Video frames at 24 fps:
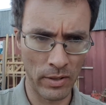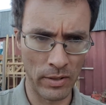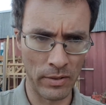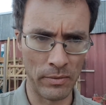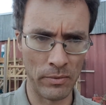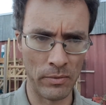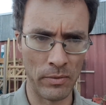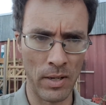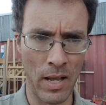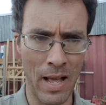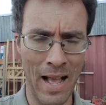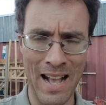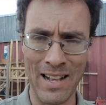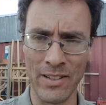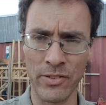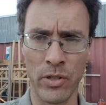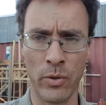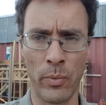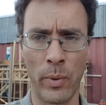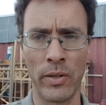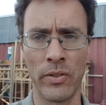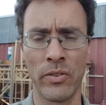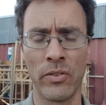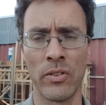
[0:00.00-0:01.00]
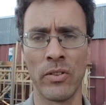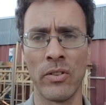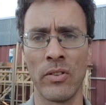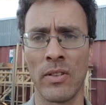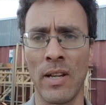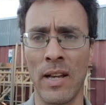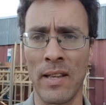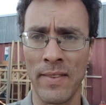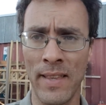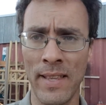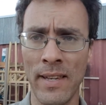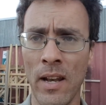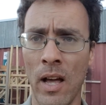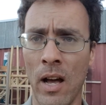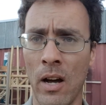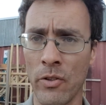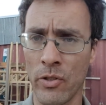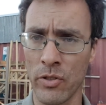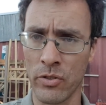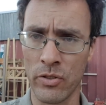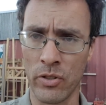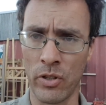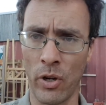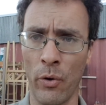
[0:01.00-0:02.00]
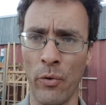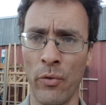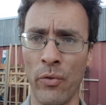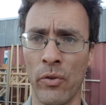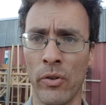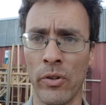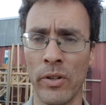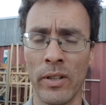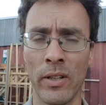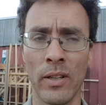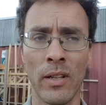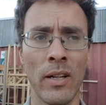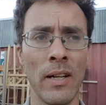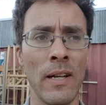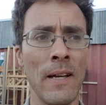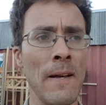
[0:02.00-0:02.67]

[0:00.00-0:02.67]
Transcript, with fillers: and ask questions and then I'll just go for it.